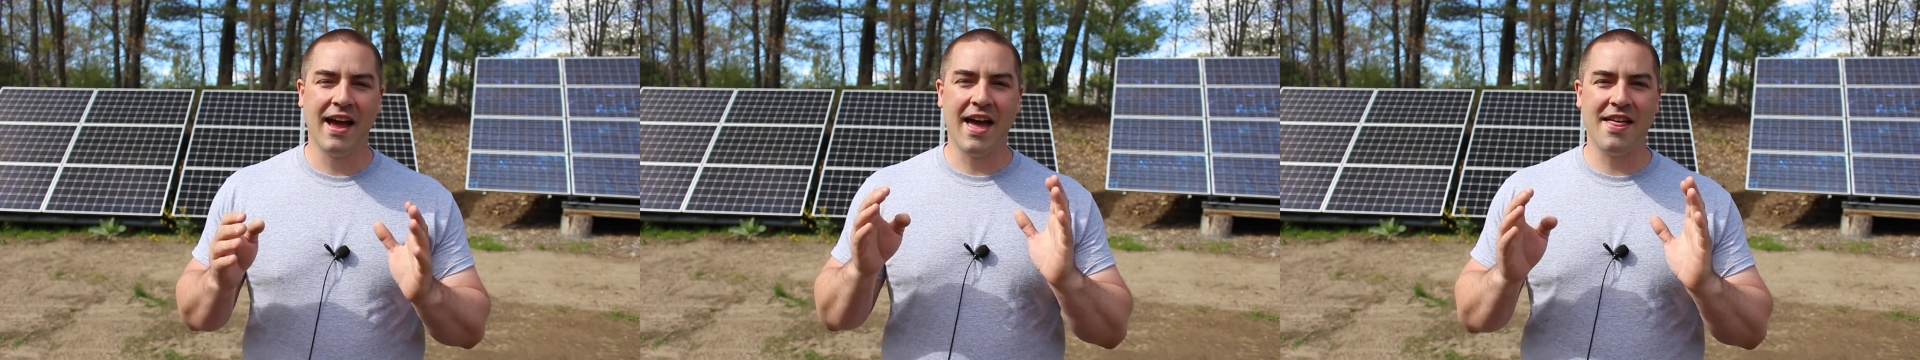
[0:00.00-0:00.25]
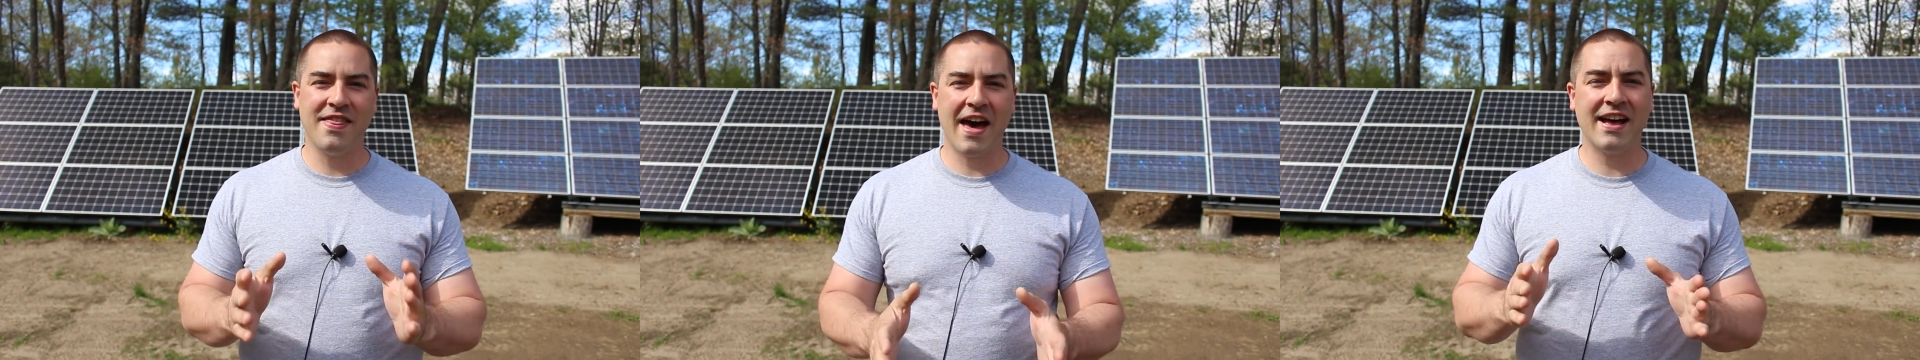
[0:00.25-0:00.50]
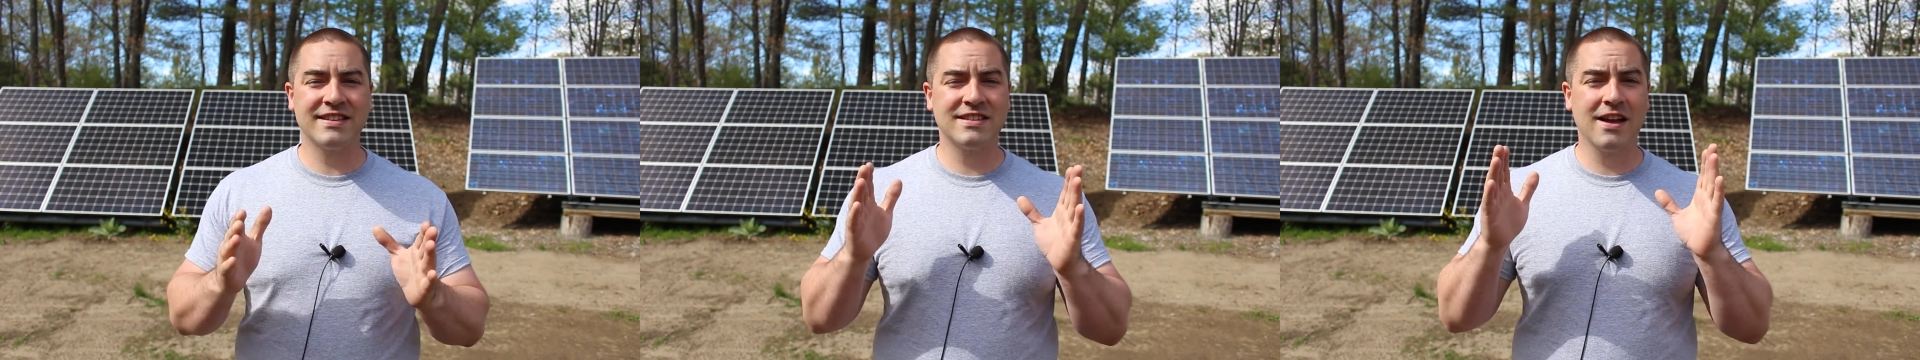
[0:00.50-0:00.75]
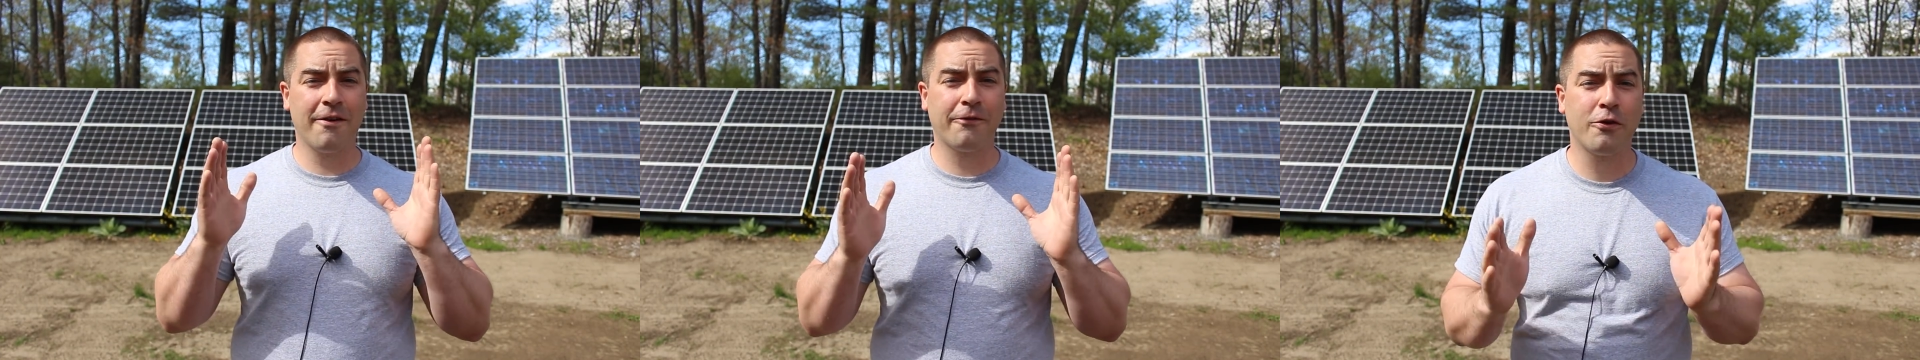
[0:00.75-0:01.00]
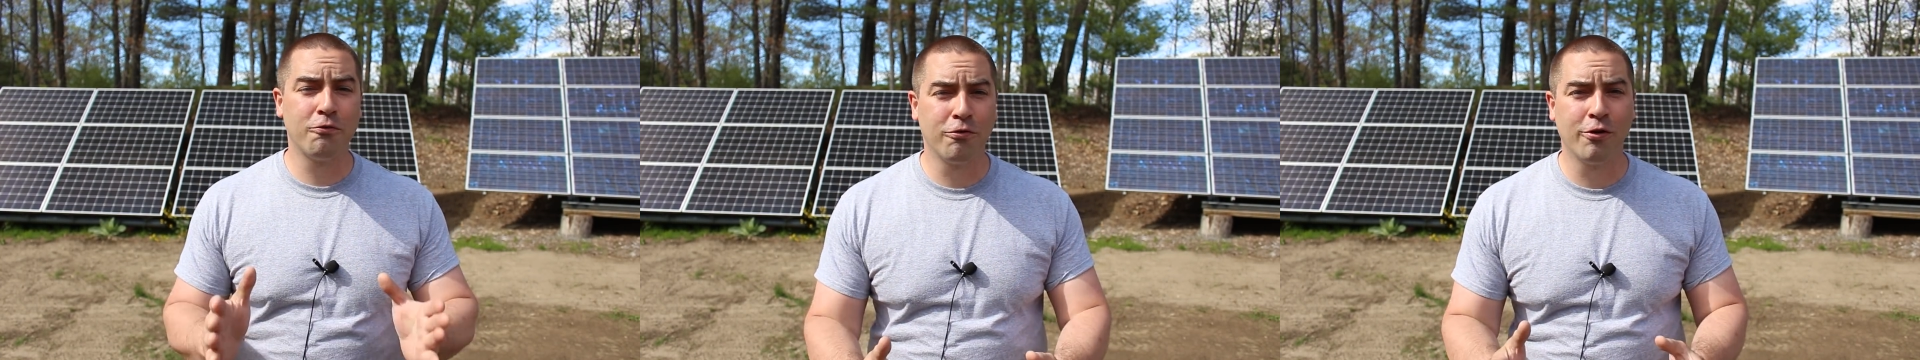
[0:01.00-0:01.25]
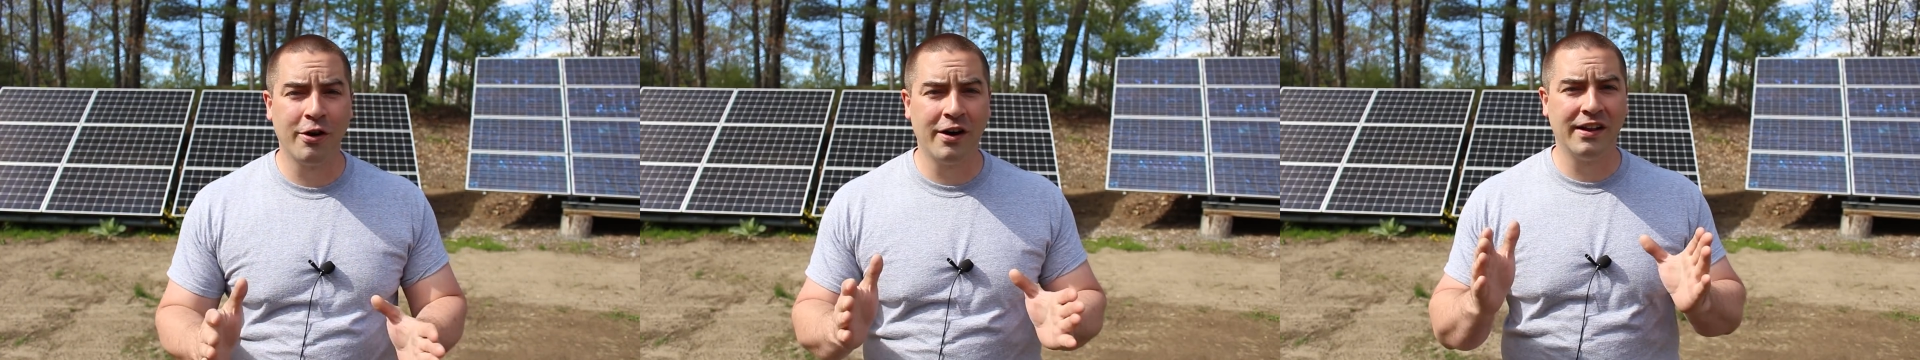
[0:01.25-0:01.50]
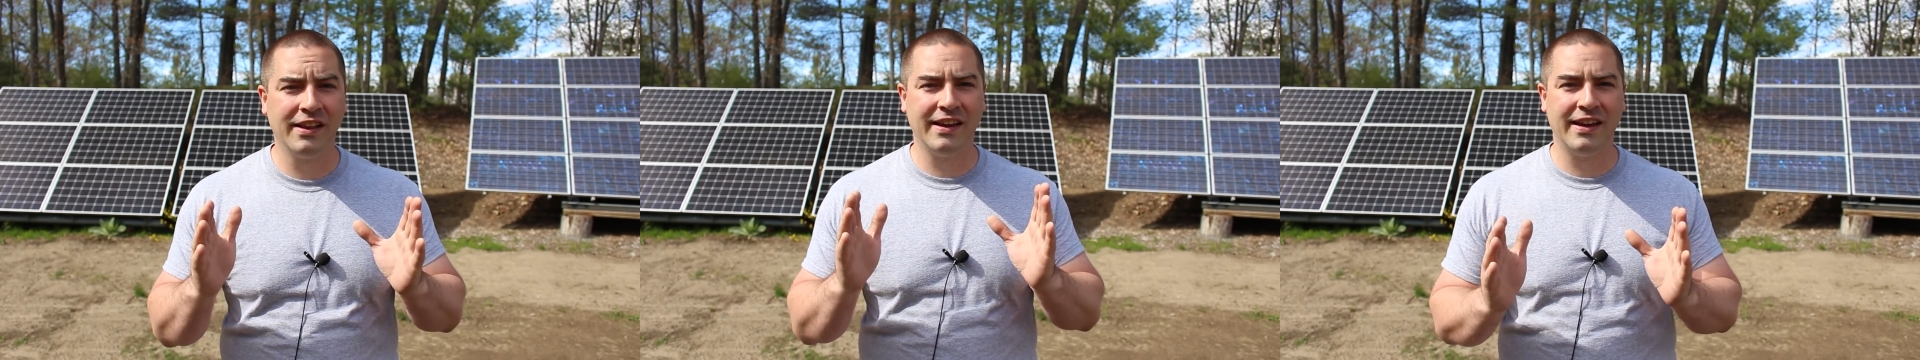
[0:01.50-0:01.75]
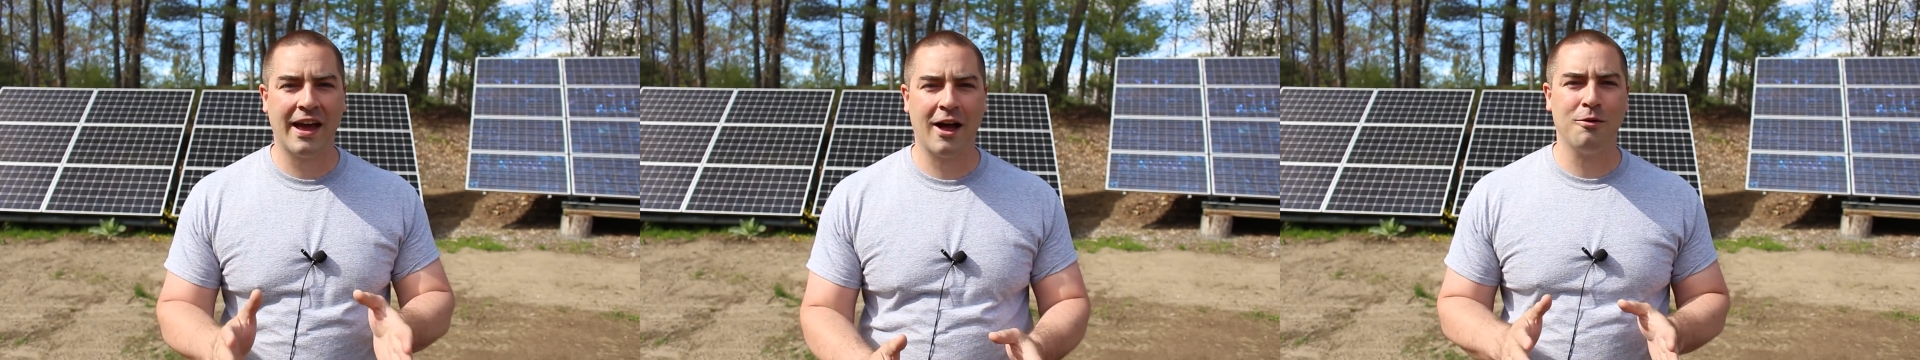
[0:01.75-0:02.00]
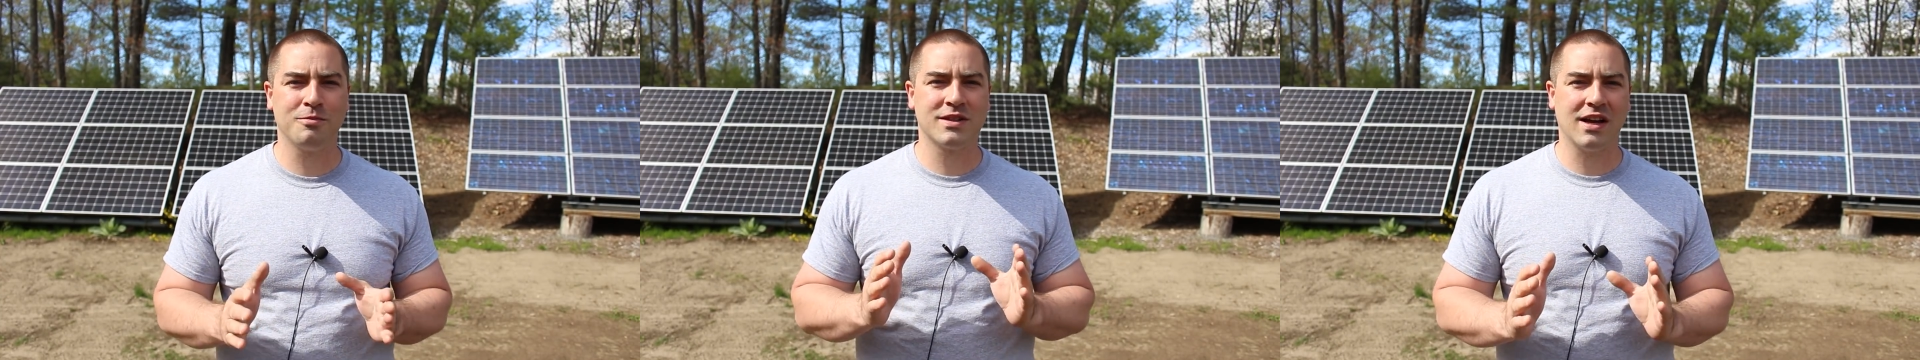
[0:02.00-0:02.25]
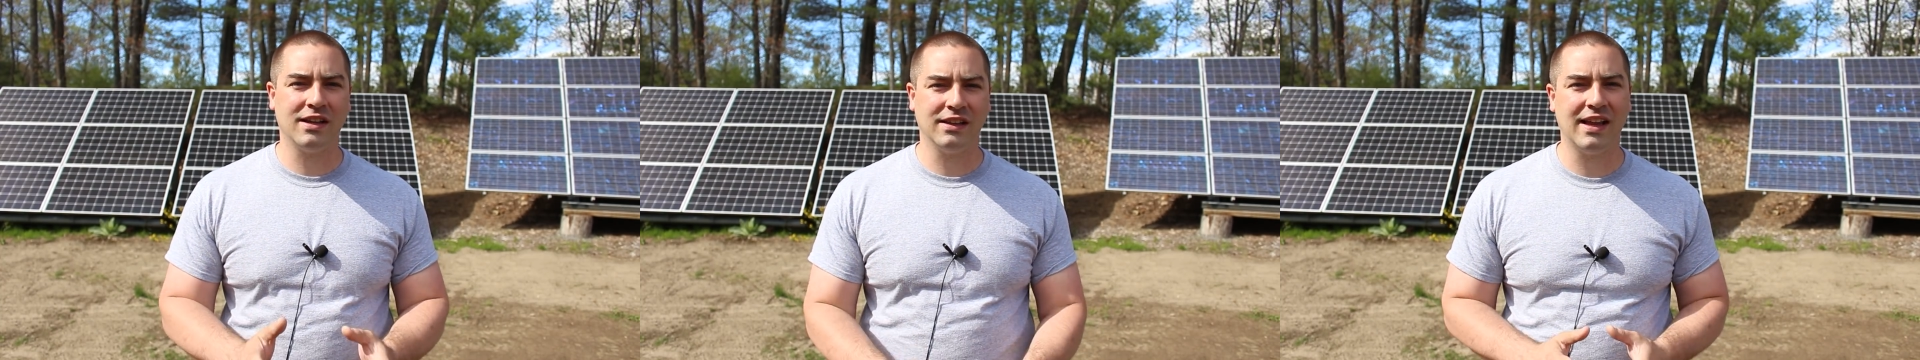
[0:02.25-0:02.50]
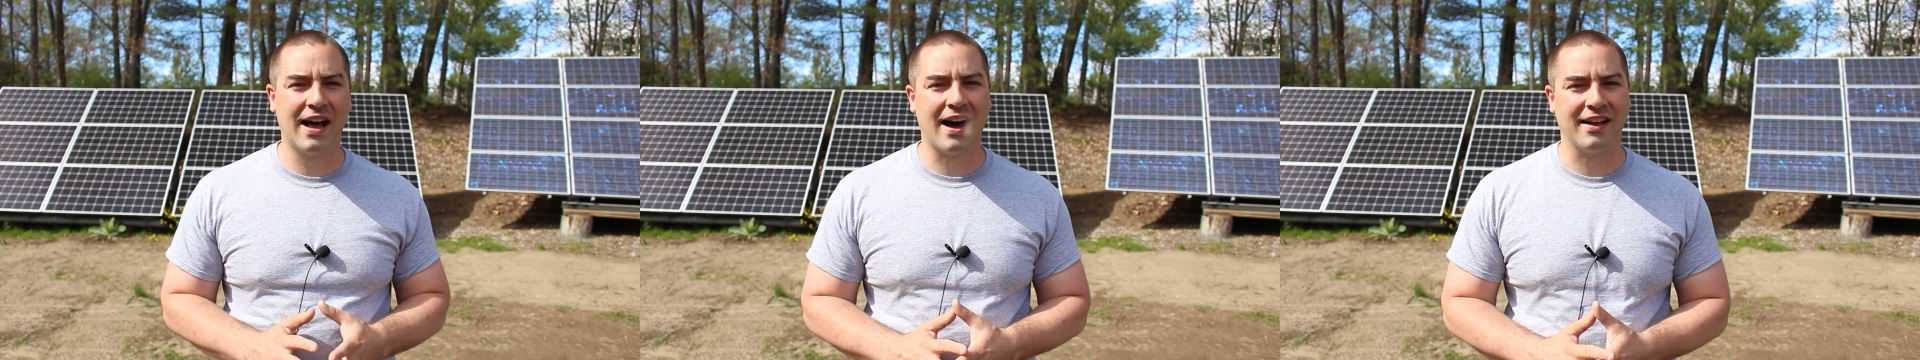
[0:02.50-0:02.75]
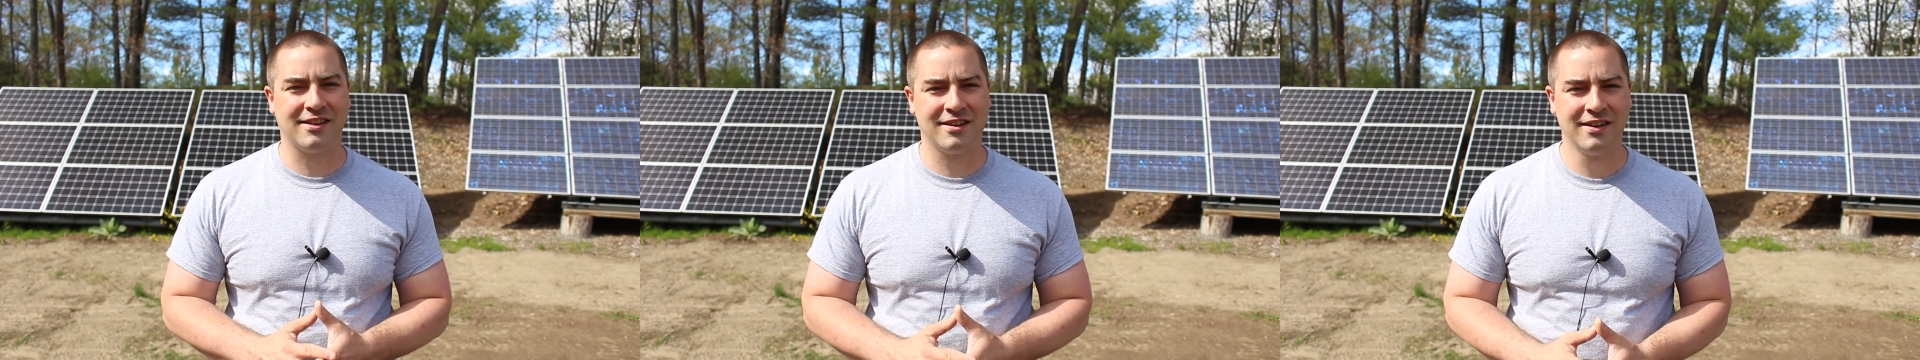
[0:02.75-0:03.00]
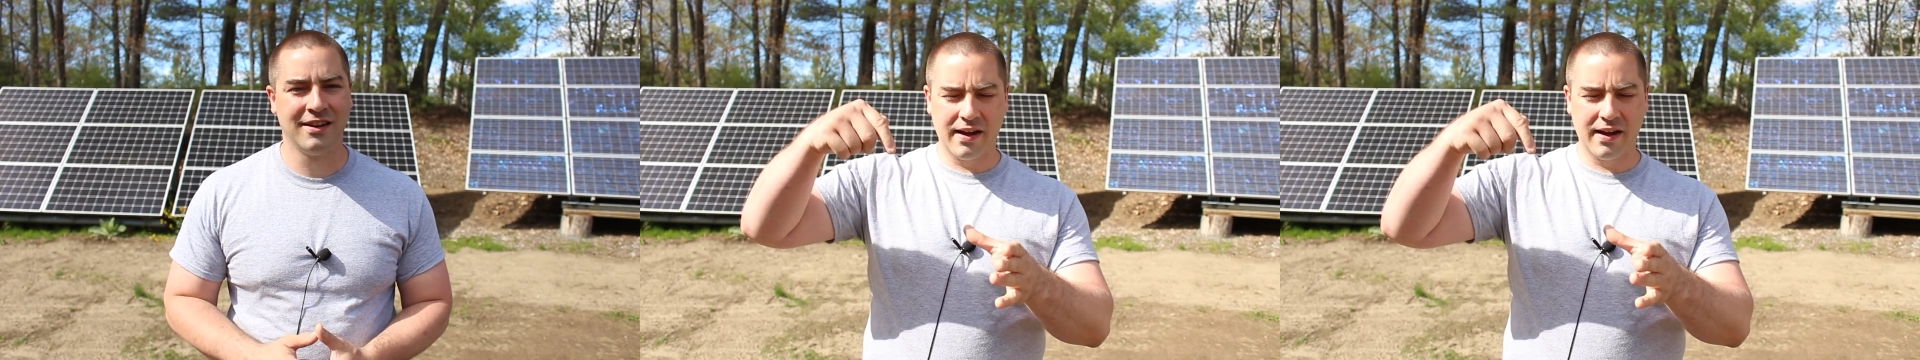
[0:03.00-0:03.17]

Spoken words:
And that stuff really helps a lot.